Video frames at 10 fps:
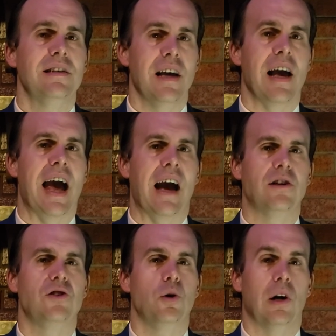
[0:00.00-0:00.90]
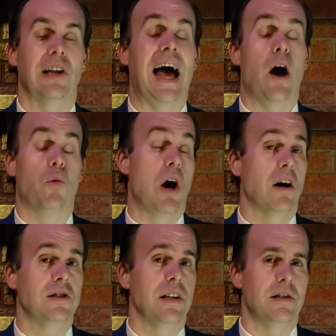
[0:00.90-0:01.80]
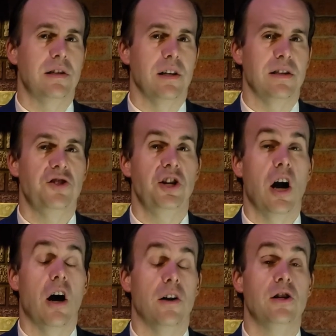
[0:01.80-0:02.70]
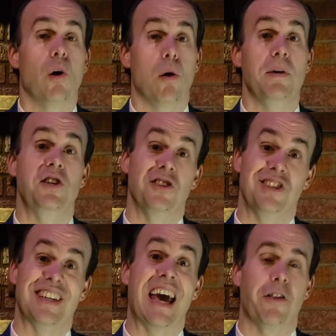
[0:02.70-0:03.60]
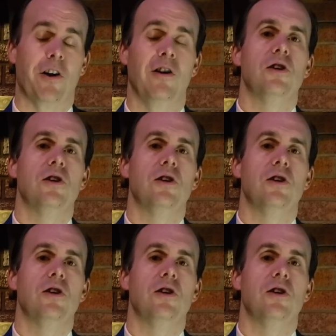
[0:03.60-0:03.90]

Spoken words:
Saïx to allow Roxas and Xion to go on missions together